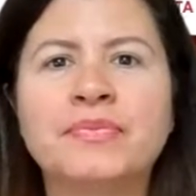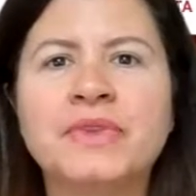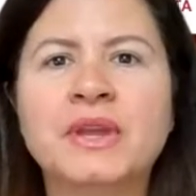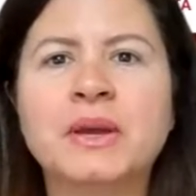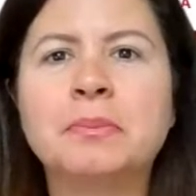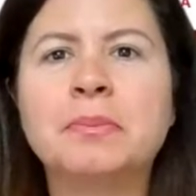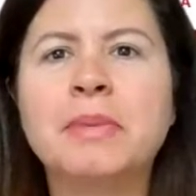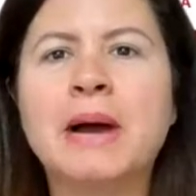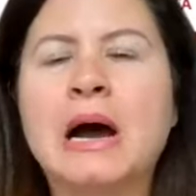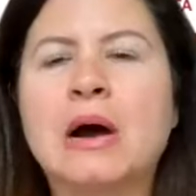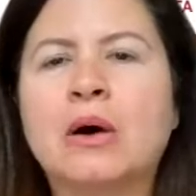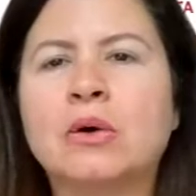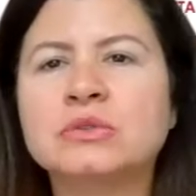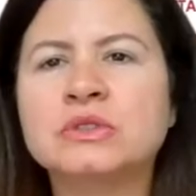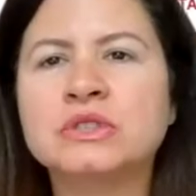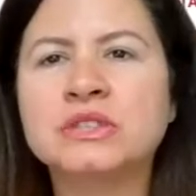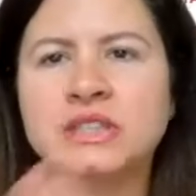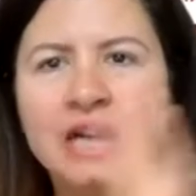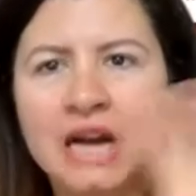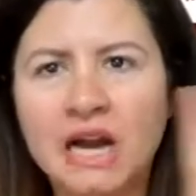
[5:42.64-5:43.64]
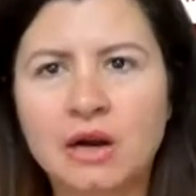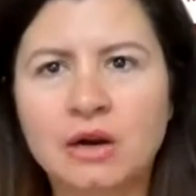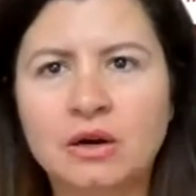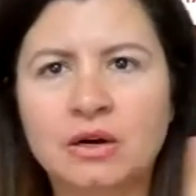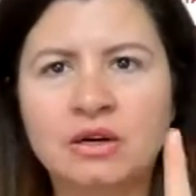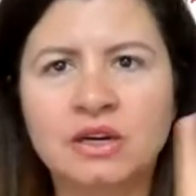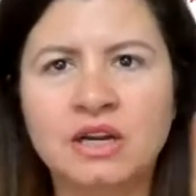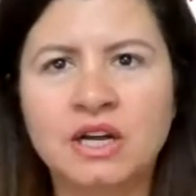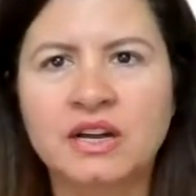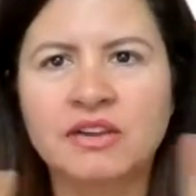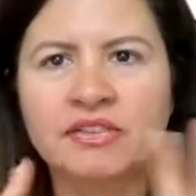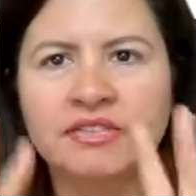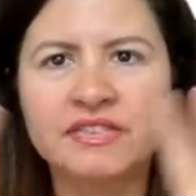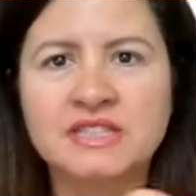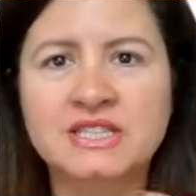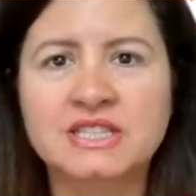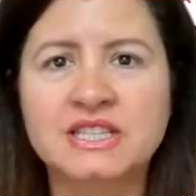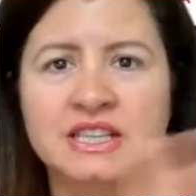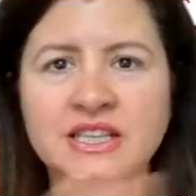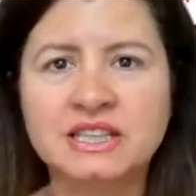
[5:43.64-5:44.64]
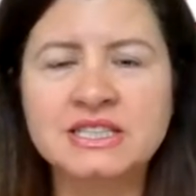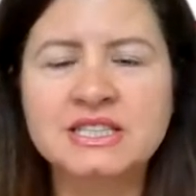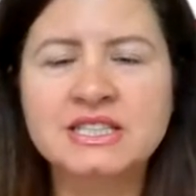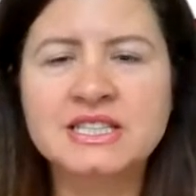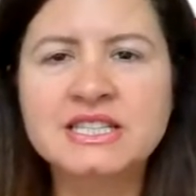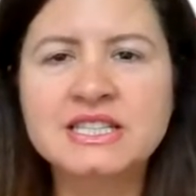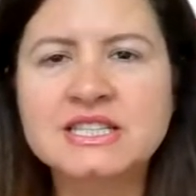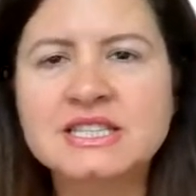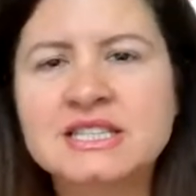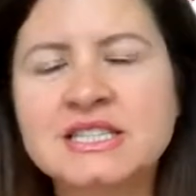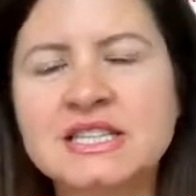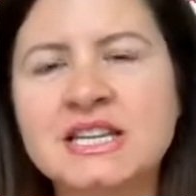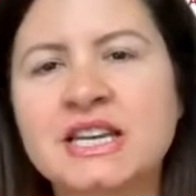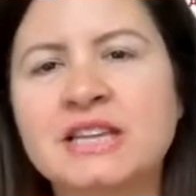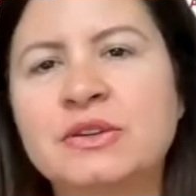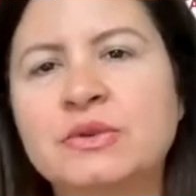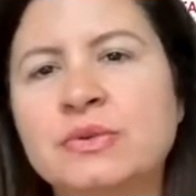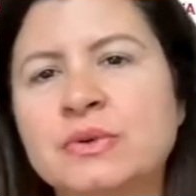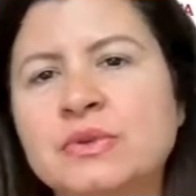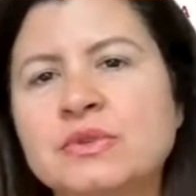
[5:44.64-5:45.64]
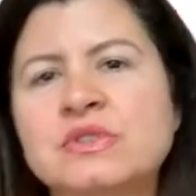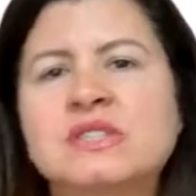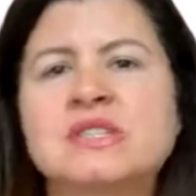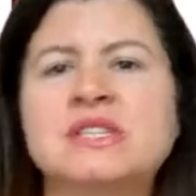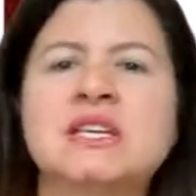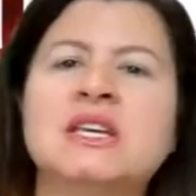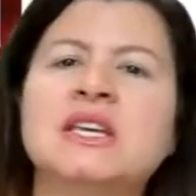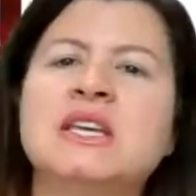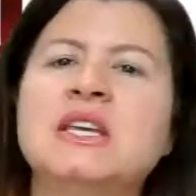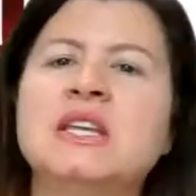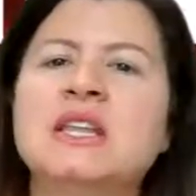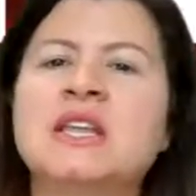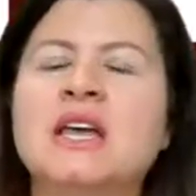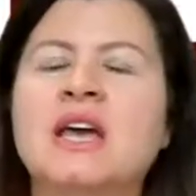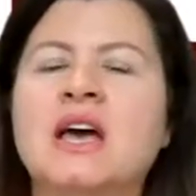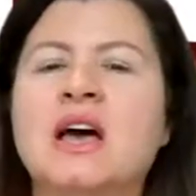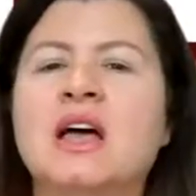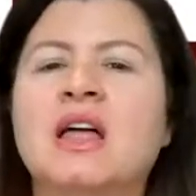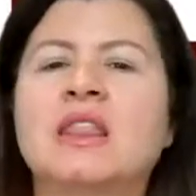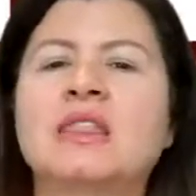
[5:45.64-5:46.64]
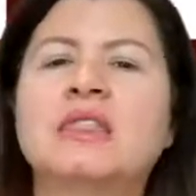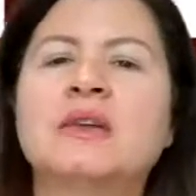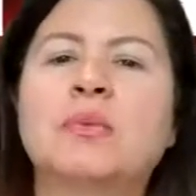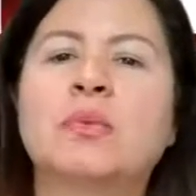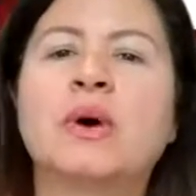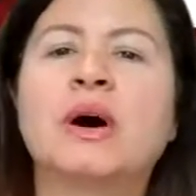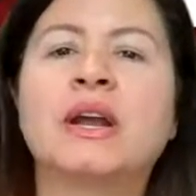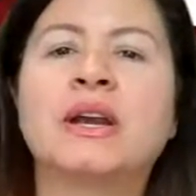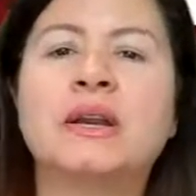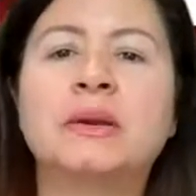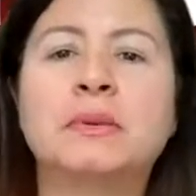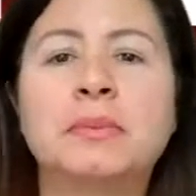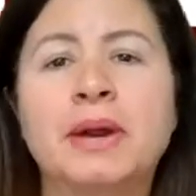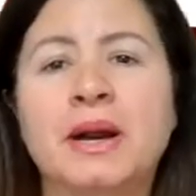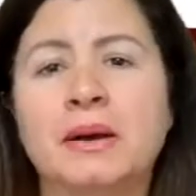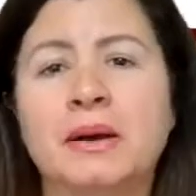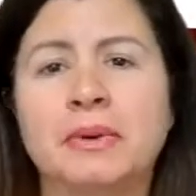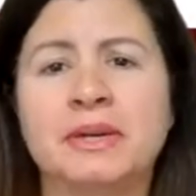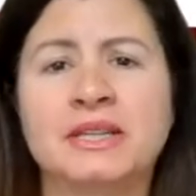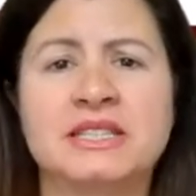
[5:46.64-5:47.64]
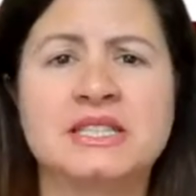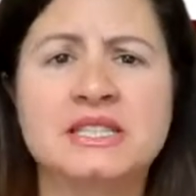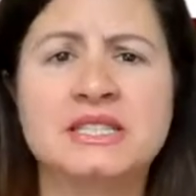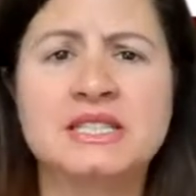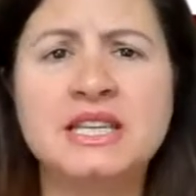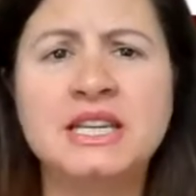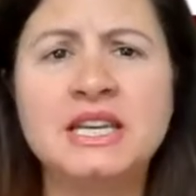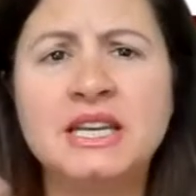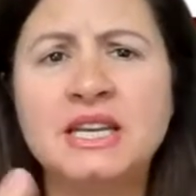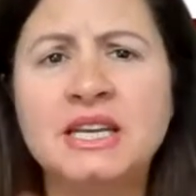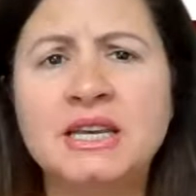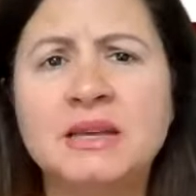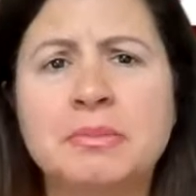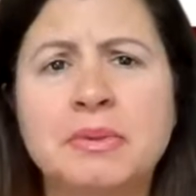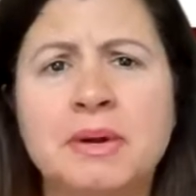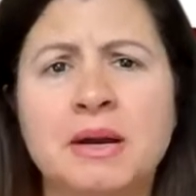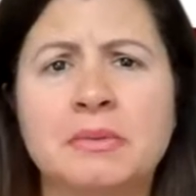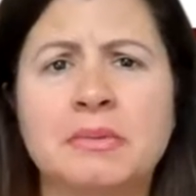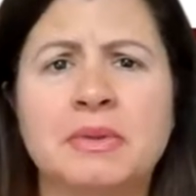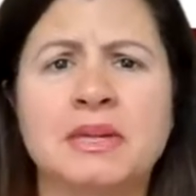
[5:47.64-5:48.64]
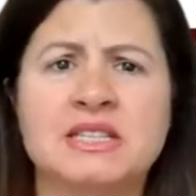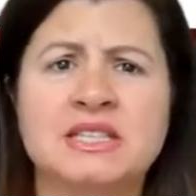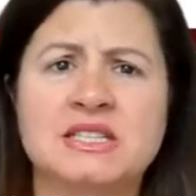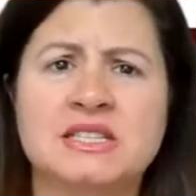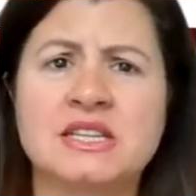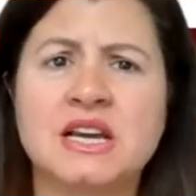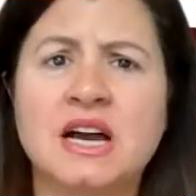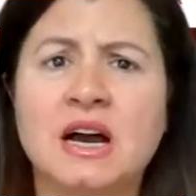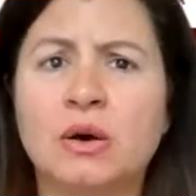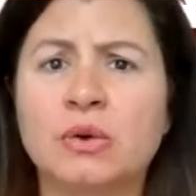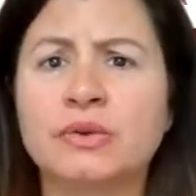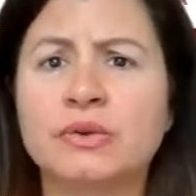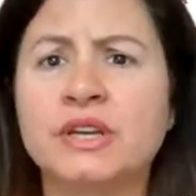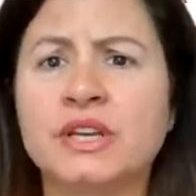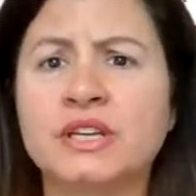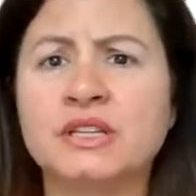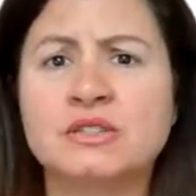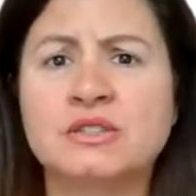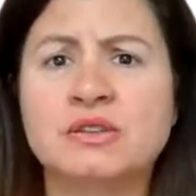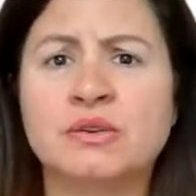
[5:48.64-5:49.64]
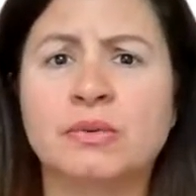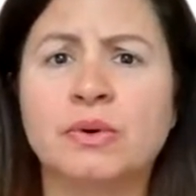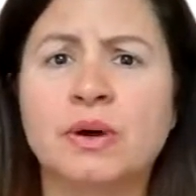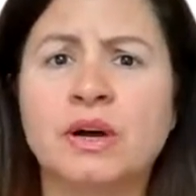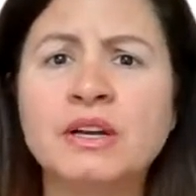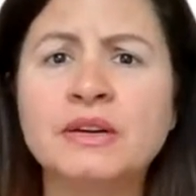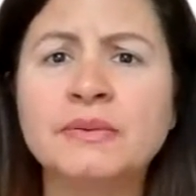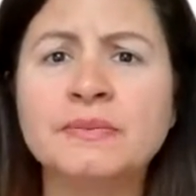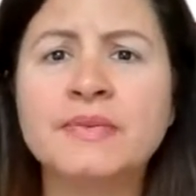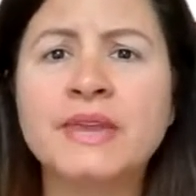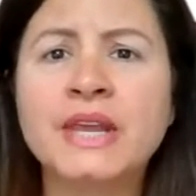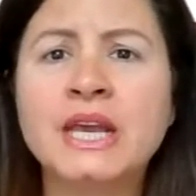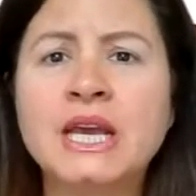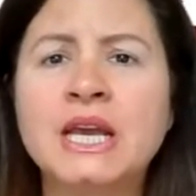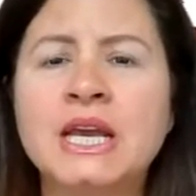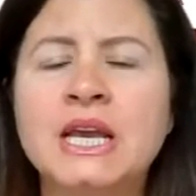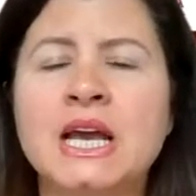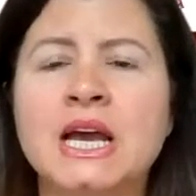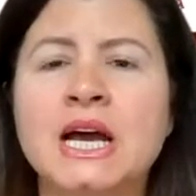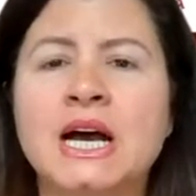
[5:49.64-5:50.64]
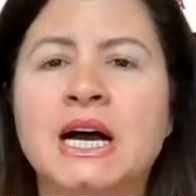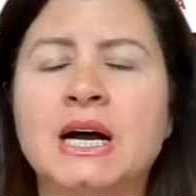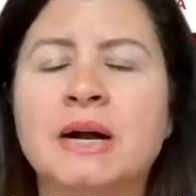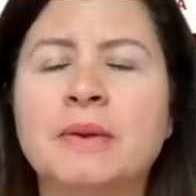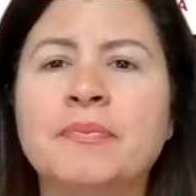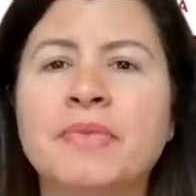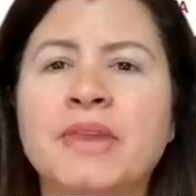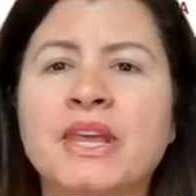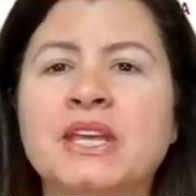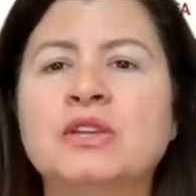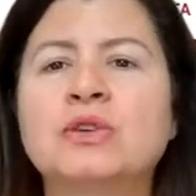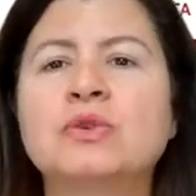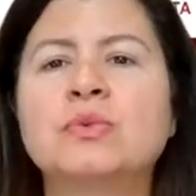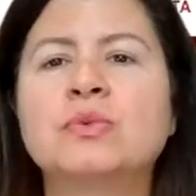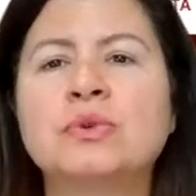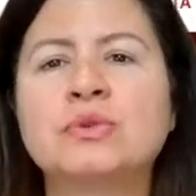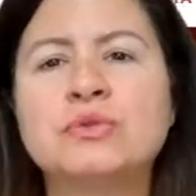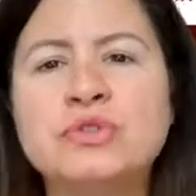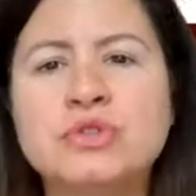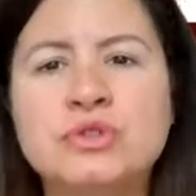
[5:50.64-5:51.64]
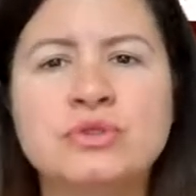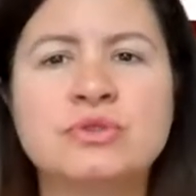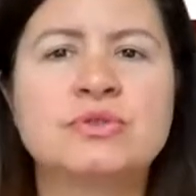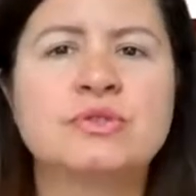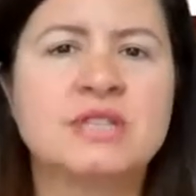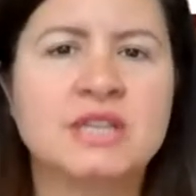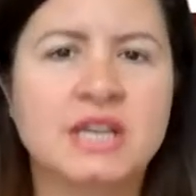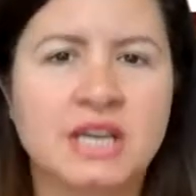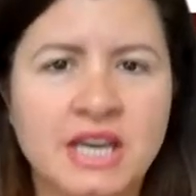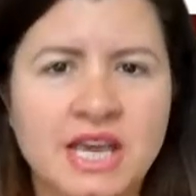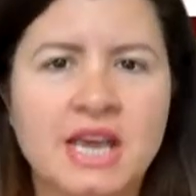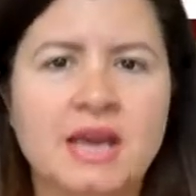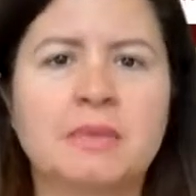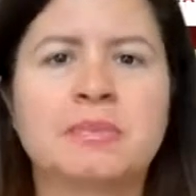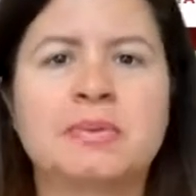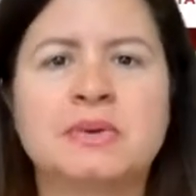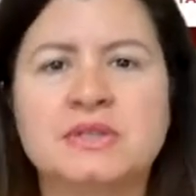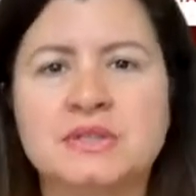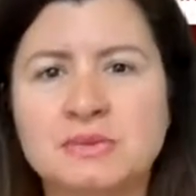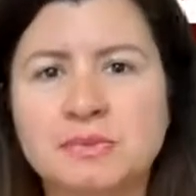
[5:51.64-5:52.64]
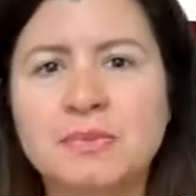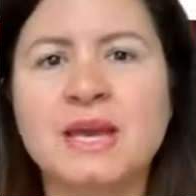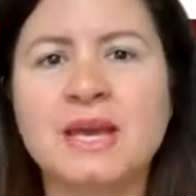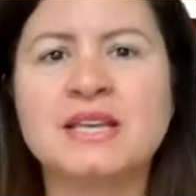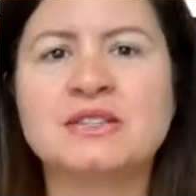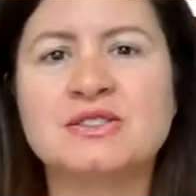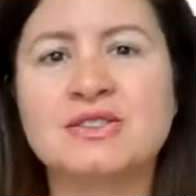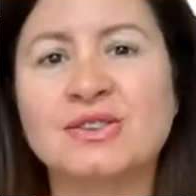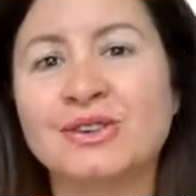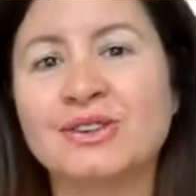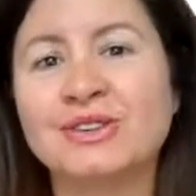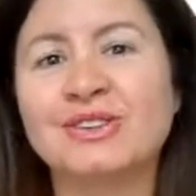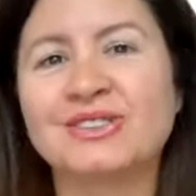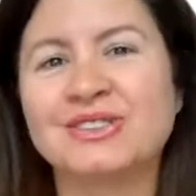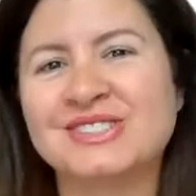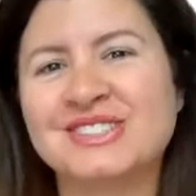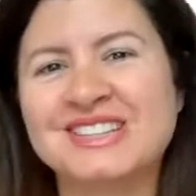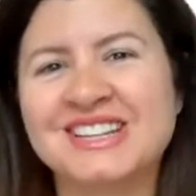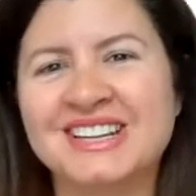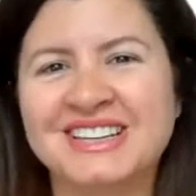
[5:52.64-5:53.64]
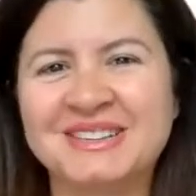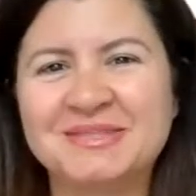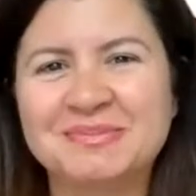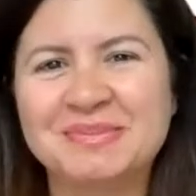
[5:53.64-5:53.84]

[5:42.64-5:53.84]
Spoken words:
about our facilities, and you will see the one in Parramatta City, Parramatta South, and so on. And you will choose the campus based on your study